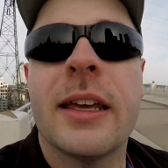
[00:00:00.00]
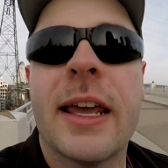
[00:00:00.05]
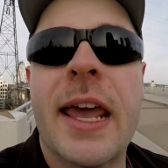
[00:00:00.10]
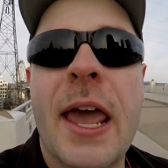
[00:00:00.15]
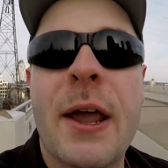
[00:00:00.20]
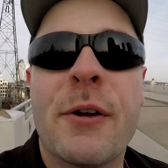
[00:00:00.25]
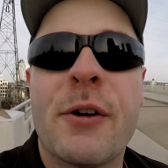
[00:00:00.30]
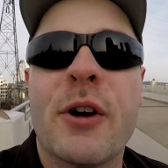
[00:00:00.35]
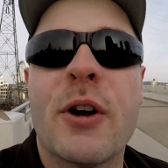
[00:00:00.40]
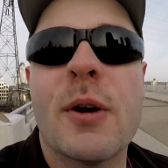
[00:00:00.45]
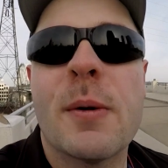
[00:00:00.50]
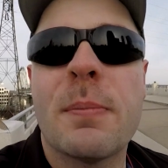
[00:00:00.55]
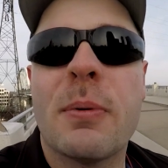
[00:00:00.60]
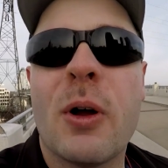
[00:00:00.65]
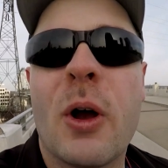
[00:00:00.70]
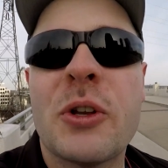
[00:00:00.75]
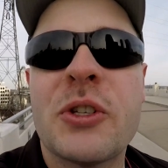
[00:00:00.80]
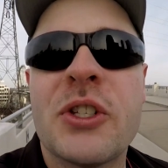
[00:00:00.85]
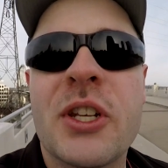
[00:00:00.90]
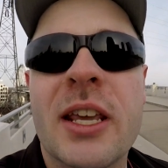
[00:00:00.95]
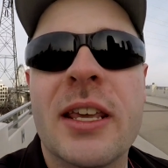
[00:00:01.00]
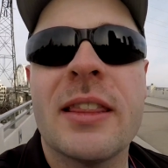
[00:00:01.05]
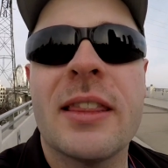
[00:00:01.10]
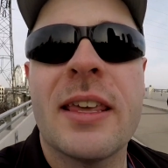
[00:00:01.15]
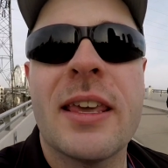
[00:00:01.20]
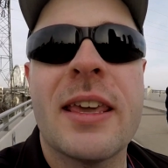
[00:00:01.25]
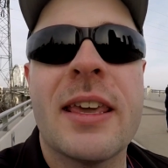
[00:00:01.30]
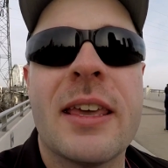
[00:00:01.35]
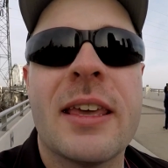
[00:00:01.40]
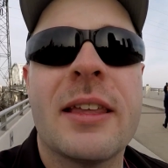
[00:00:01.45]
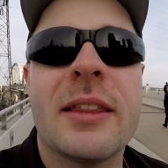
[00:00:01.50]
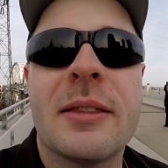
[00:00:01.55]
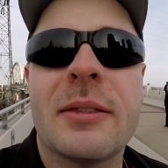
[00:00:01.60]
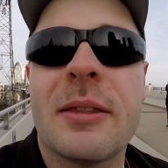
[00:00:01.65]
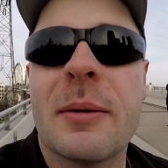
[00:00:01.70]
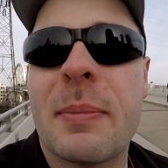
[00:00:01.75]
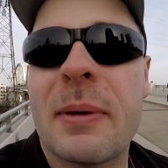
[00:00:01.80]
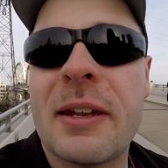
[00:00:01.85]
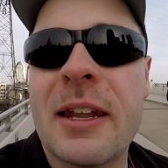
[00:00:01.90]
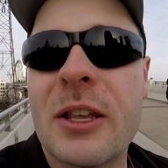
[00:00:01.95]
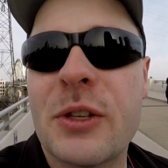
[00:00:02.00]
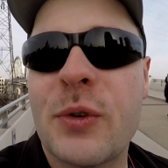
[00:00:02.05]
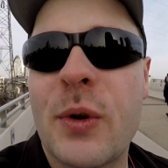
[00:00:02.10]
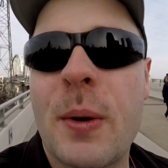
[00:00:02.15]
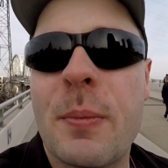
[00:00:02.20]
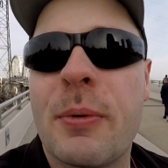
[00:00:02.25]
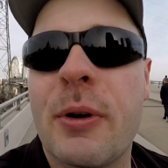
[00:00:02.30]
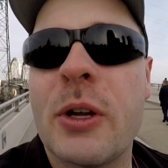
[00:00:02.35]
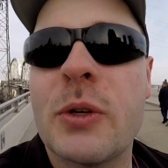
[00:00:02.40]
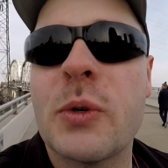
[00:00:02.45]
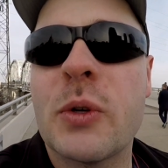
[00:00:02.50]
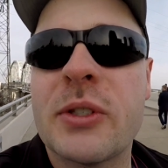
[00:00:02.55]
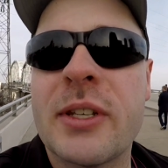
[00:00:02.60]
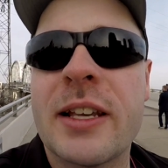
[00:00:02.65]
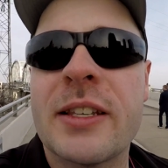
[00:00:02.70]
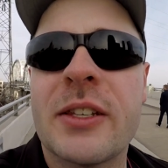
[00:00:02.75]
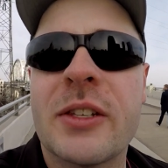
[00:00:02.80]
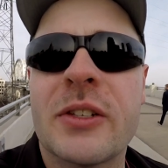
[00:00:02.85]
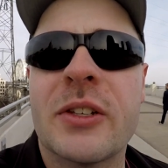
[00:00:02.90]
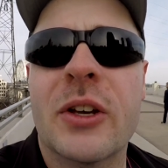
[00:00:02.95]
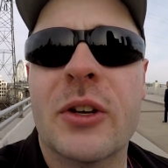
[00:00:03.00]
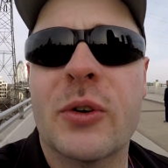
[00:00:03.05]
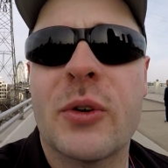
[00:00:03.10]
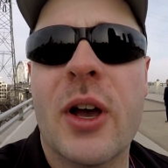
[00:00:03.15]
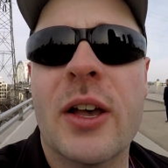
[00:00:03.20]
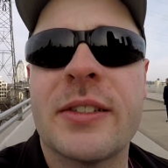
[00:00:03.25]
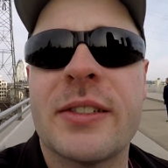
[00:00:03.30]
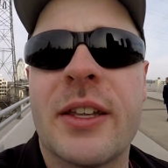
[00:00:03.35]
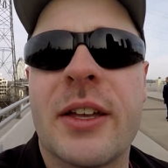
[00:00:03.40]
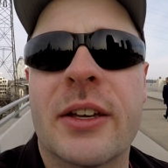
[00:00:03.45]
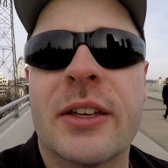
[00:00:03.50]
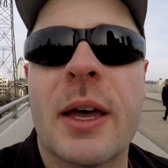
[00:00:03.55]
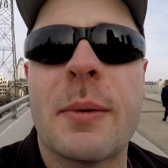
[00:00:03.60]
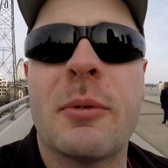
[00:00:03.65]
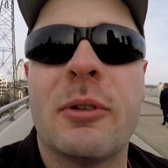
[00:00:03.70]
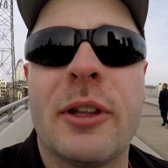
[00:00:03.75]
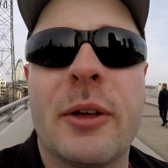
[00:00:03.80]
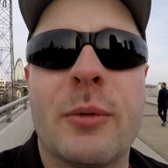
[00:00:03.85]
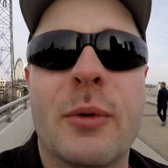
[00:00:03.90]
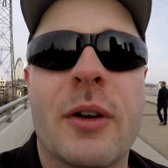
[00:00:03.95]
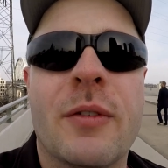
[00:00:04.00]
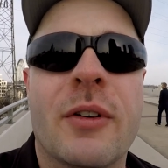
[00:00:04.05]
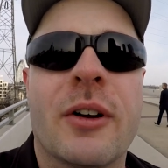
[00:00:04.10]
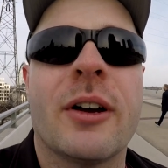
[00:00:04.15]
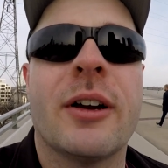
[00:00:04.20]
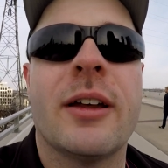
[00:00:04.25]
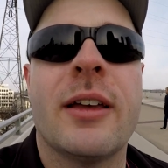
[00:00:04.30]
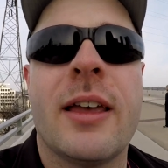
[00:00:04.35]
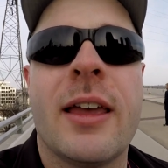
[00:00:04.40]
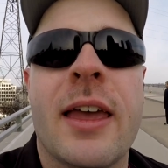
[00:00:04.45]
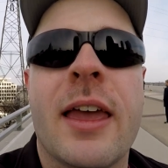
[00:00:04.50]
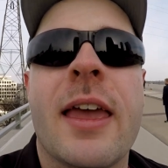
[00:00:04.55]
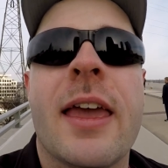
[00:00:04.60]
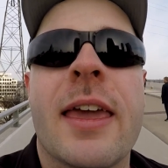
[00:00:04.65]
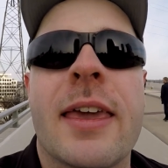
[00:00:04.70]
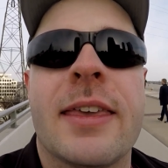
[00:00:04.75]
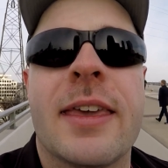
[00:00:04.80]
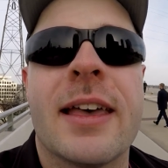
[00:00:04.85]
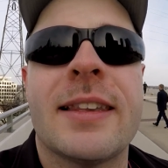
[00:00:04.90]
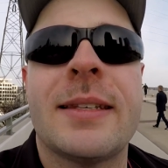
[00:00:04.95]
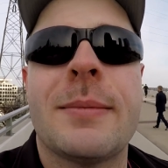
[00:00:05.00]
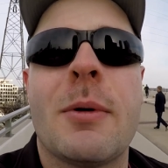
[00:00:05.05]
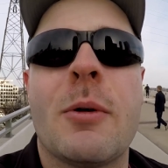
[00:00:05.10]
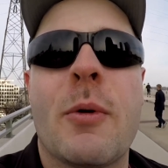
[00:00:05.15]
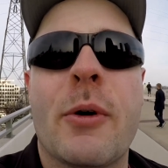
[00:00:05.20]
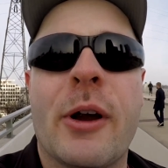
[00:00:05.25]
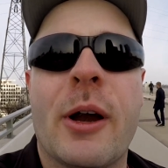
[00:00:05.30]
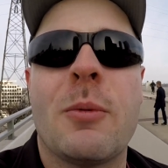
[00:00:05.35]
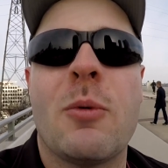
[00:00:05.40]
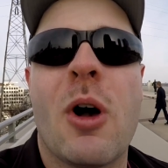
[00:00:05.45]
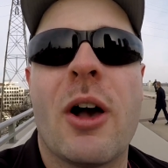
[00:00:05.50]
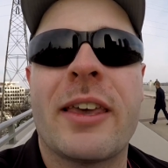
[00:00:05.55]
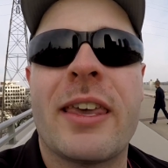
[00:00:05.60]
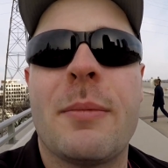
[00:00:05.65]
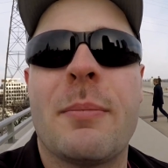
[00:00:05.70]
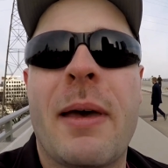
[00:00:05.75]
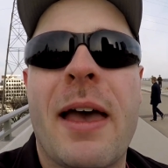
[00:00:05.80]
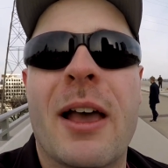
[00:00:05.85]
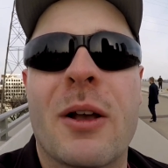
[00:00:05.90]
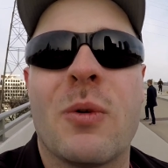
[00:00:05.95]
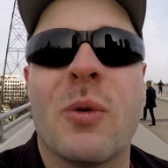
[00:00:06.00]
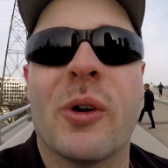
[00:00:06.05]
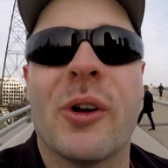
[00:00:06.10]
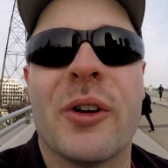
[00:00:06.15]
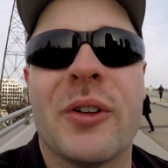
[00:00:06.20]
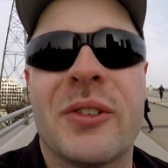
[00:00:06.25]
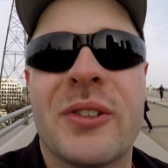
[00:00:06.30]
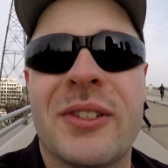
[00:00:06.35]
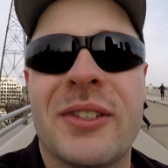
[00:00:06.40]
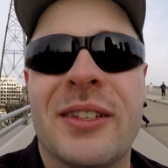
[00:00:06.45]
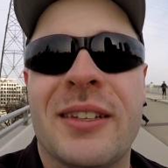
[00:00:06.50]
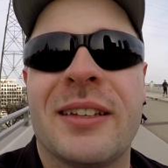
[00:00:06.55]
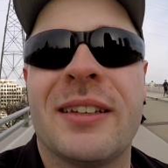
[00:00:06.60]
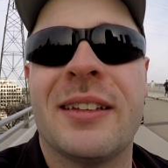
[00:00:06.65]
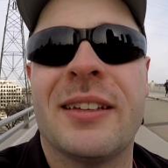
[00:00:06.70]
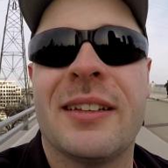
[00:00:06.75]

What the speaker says: And we're approaching the pedestrian bridge that takes us across the Cumberland River. Yes, I'm aware I'm walking backwards.